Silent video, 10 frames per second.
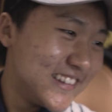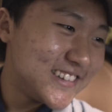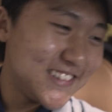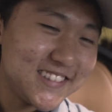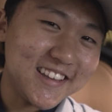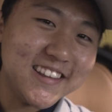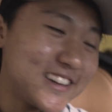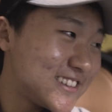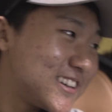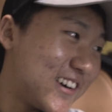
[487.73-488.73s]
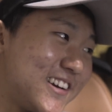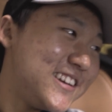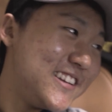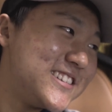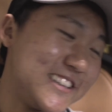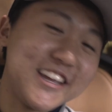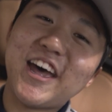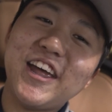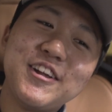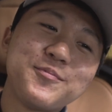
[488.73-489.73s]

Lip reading: This is the next car he needs to get.